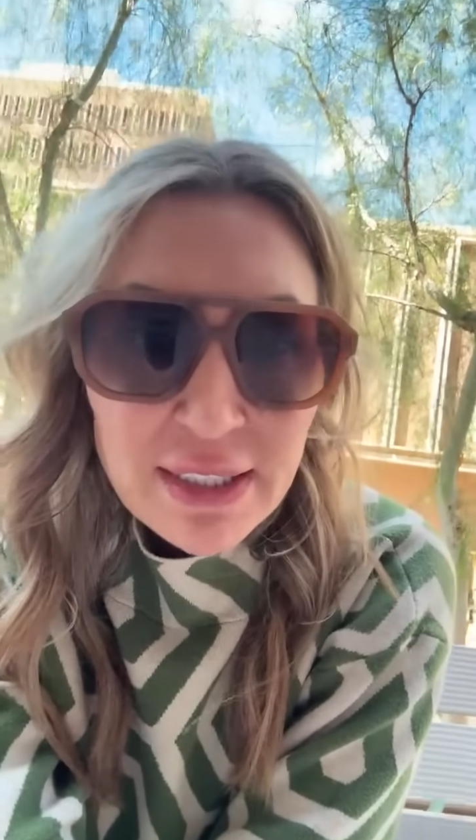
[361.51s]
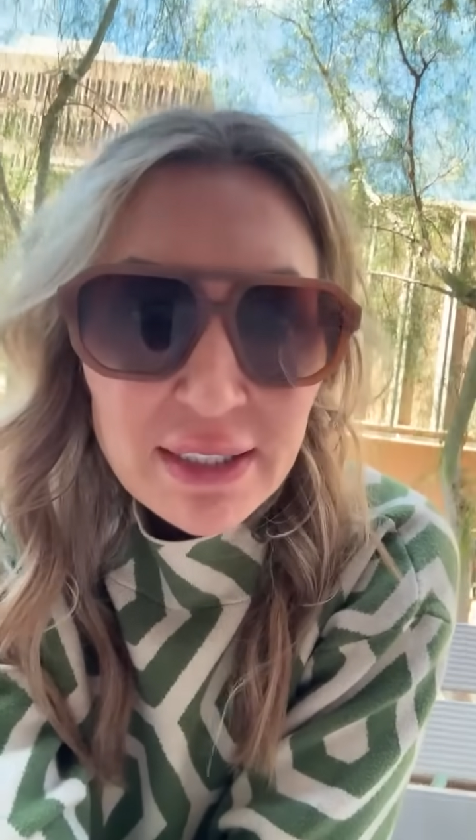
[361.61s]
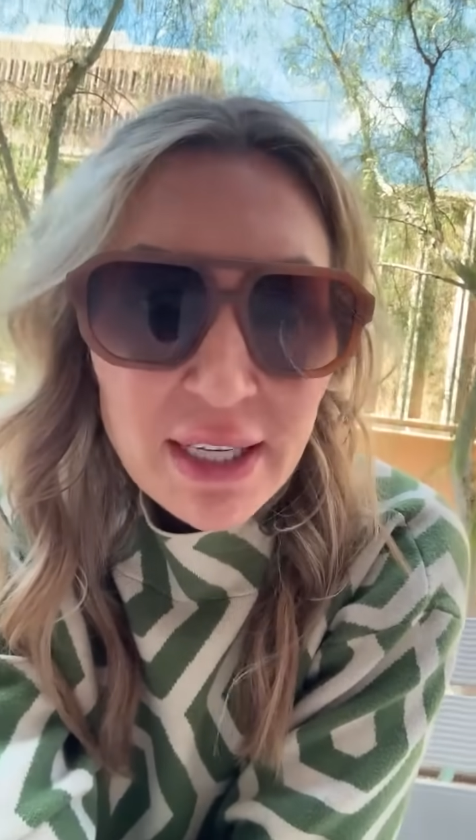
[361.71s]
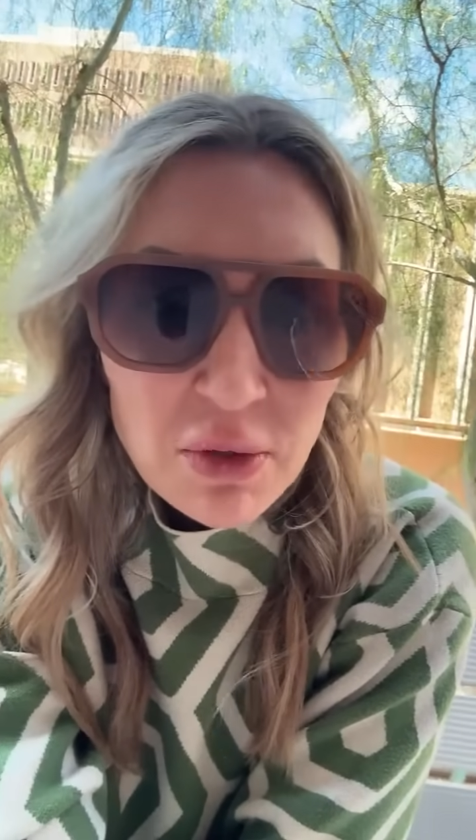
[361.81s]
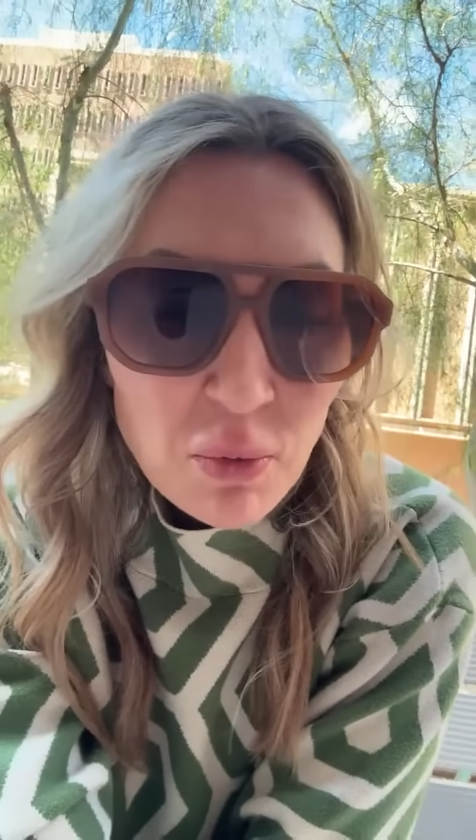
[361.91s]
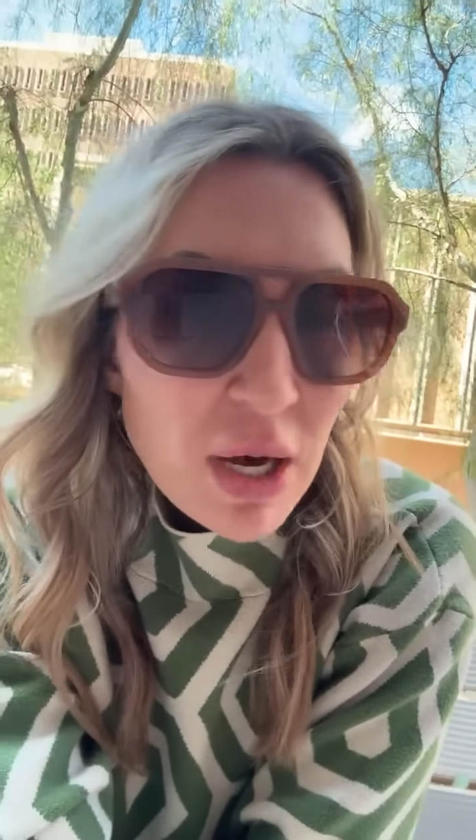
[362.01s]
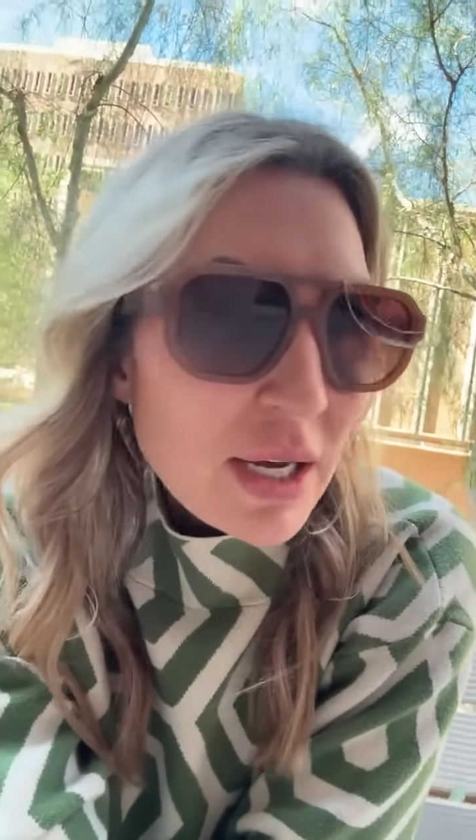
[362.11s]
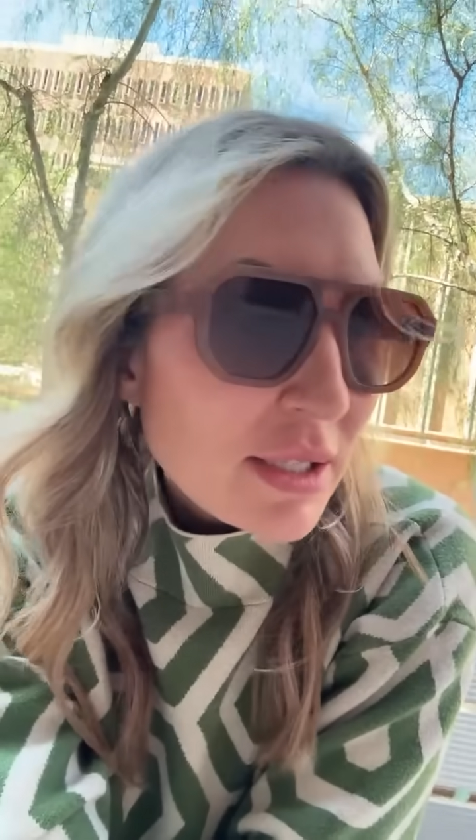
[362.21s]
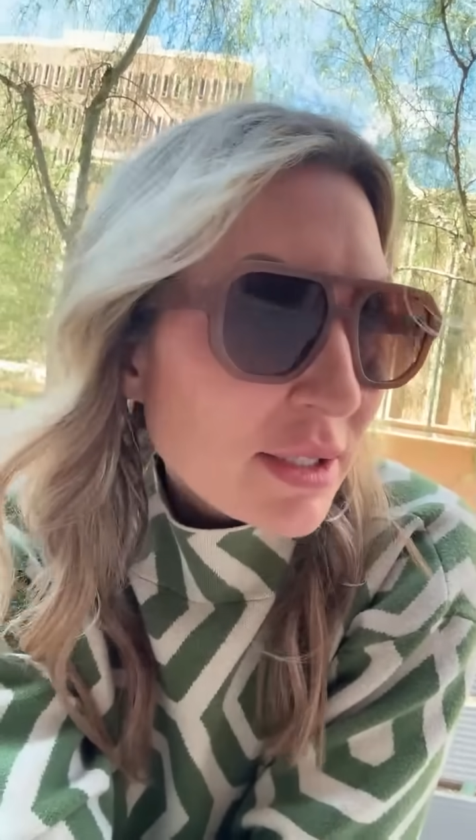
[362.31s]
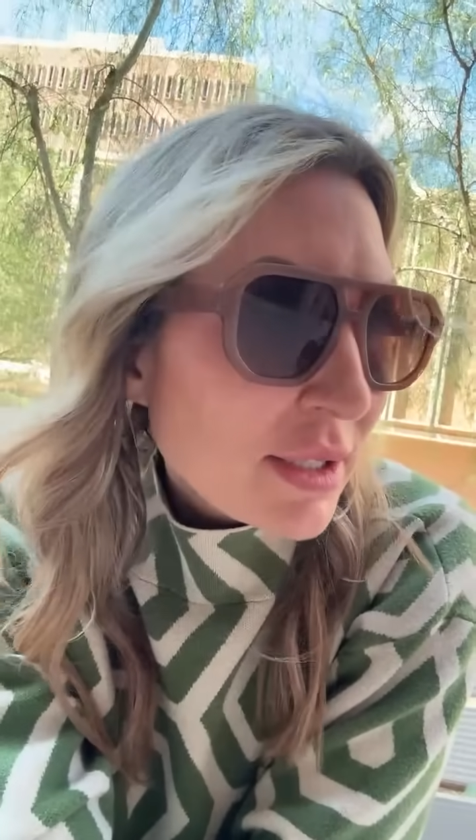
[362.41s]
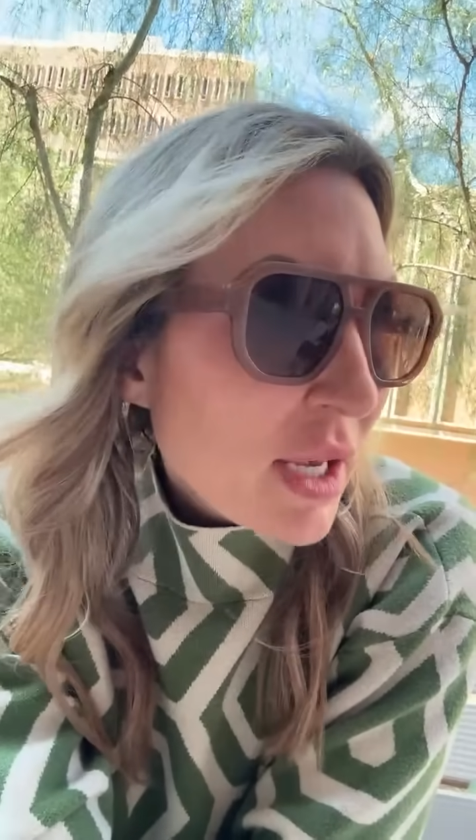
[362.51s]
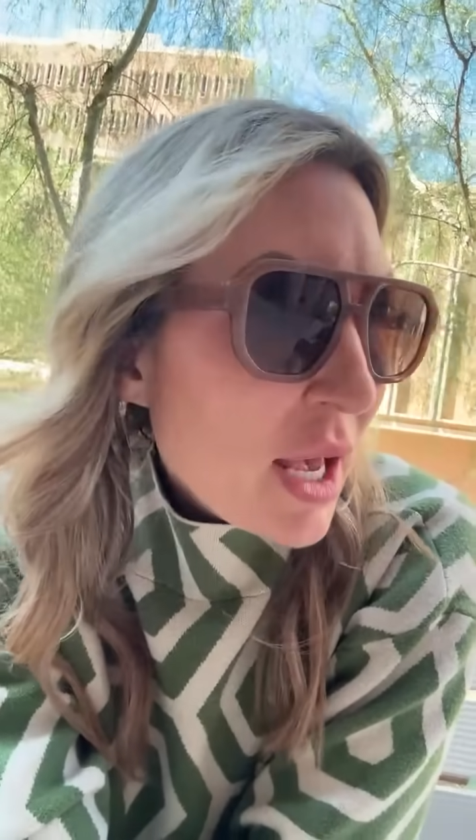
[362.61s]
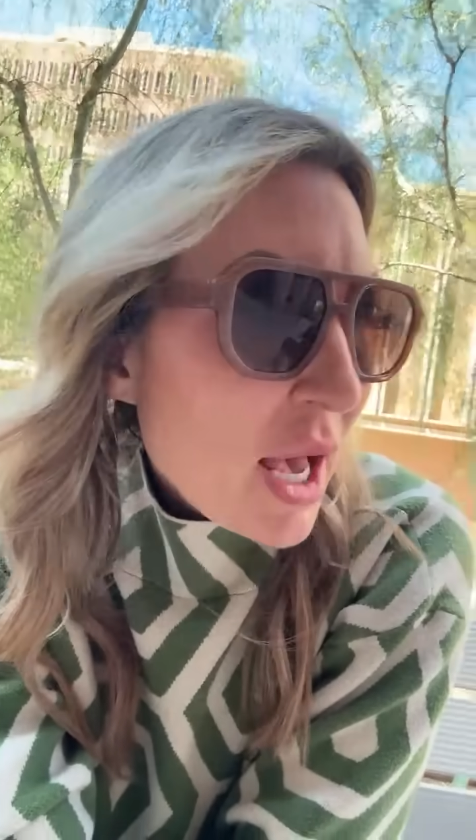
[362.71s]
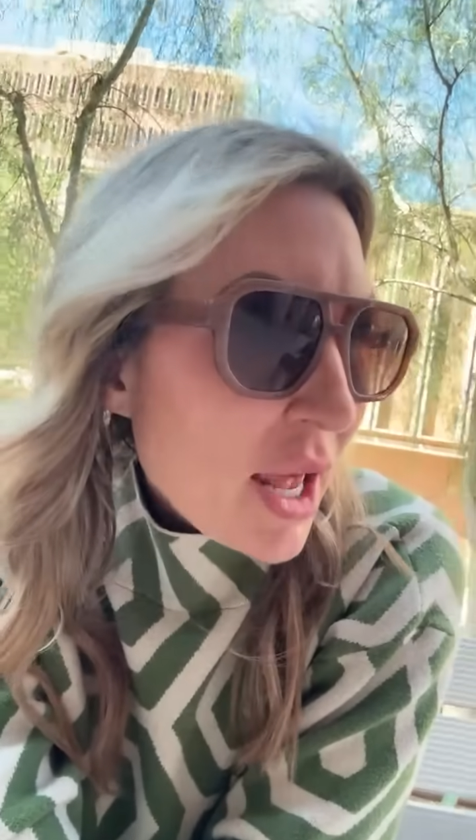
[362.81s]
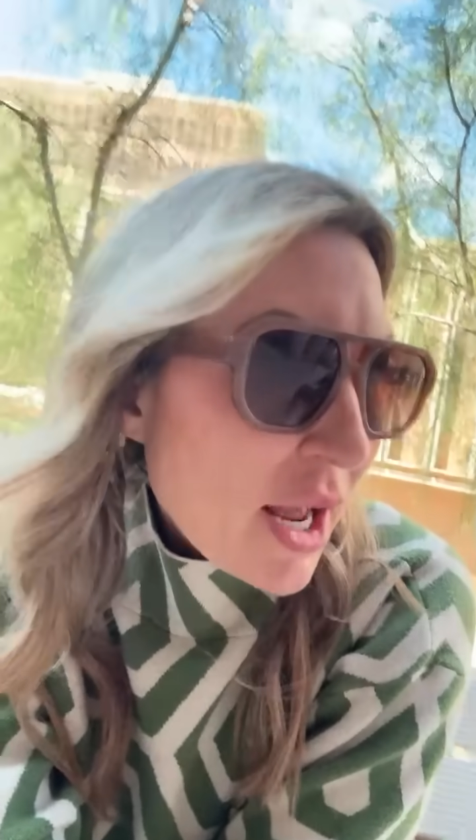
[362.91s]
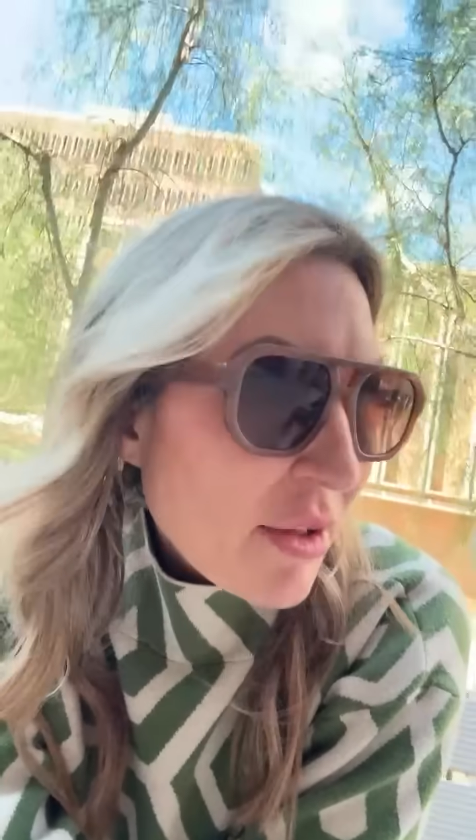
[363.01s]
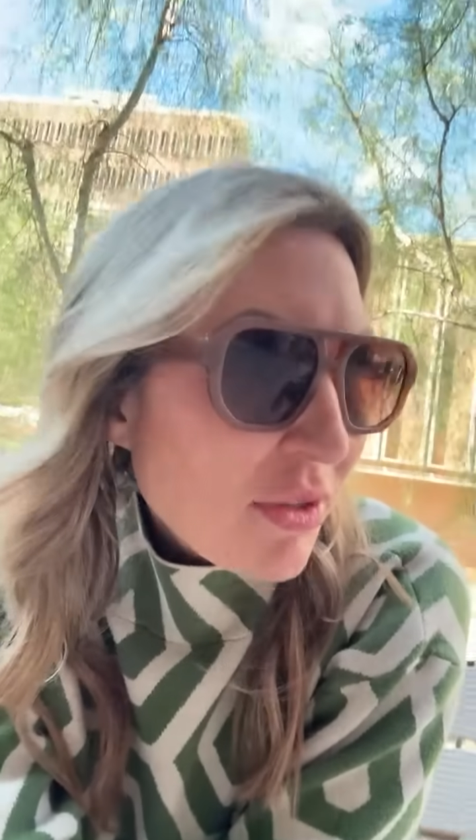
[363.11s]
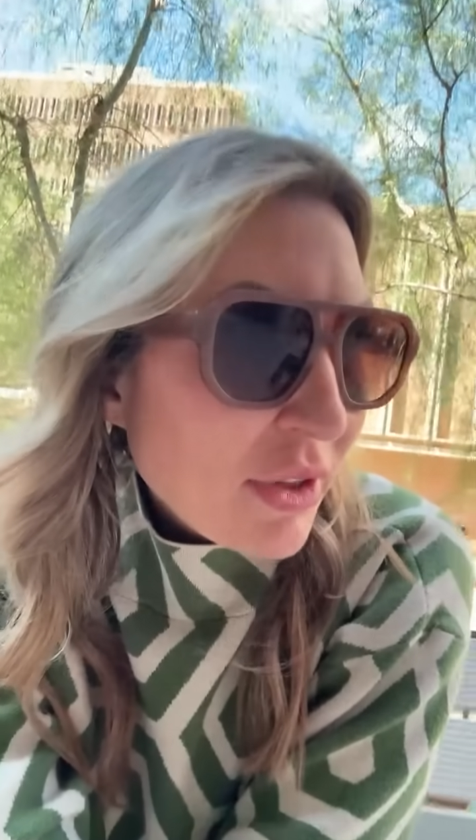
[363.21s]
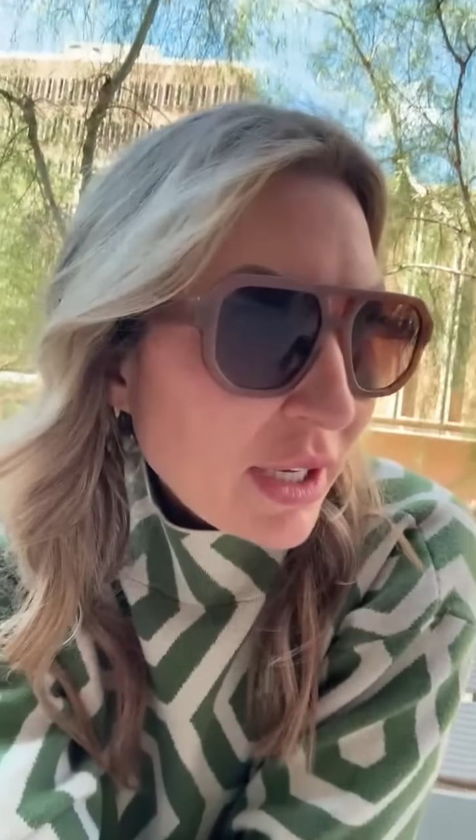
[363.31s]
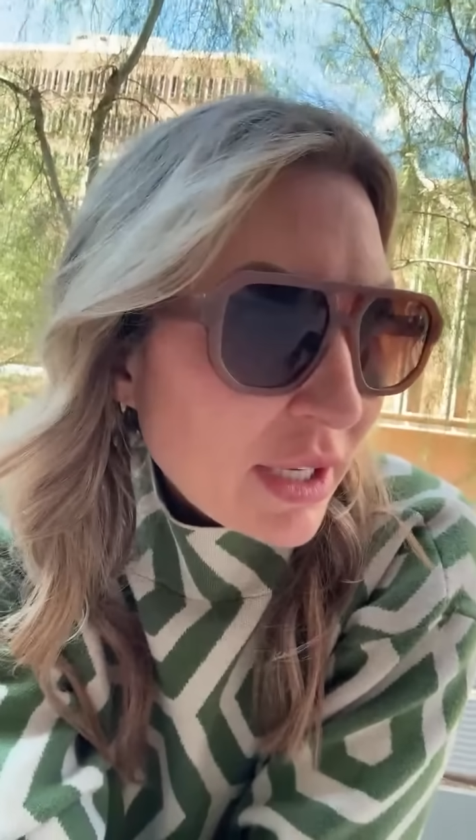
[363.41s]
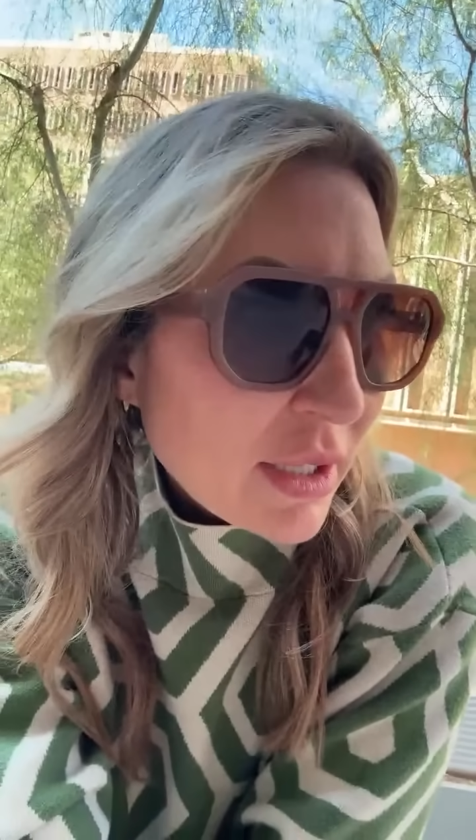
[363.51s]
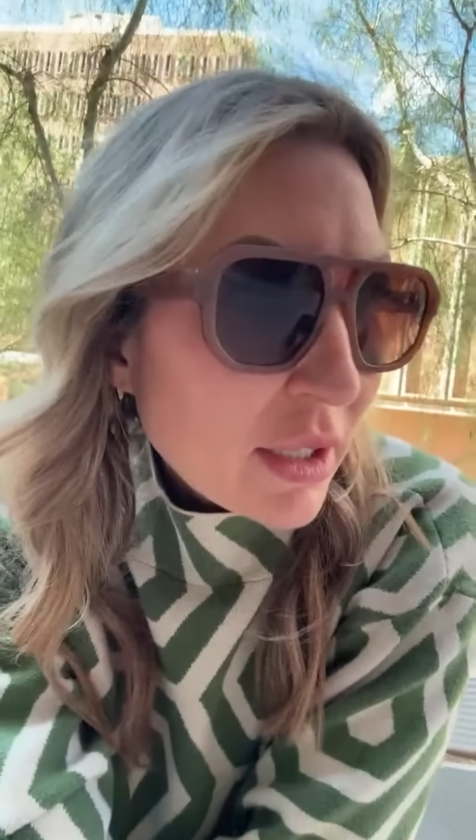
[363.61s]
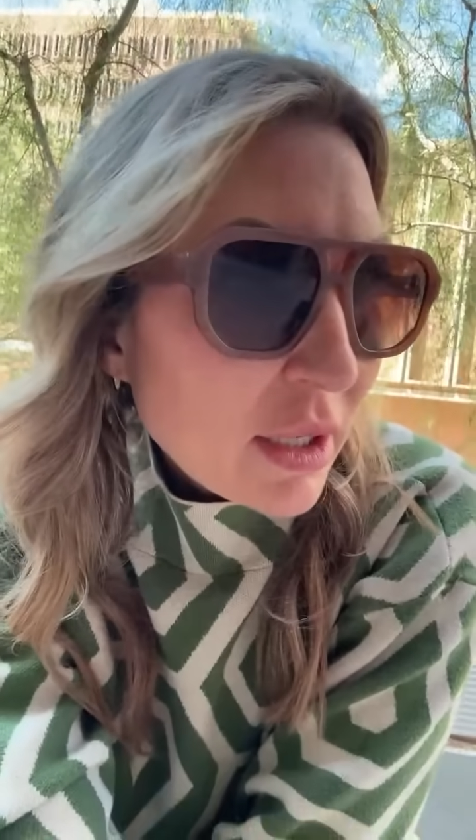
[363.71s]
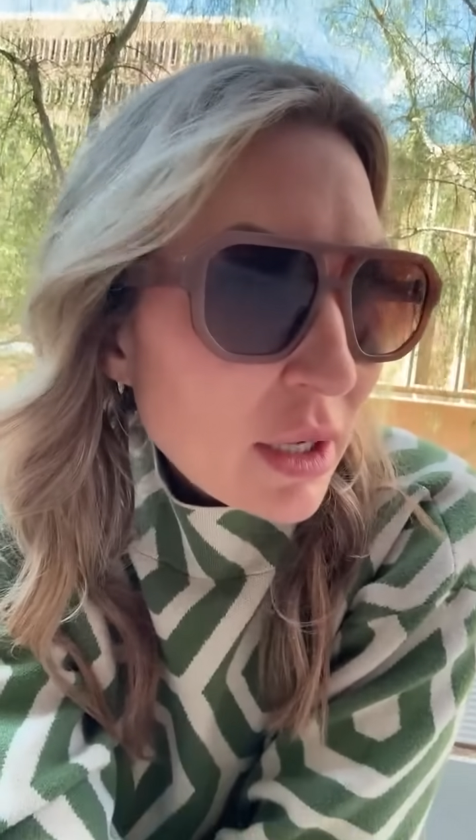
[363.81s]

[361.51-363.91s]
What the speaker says: that it was. And I think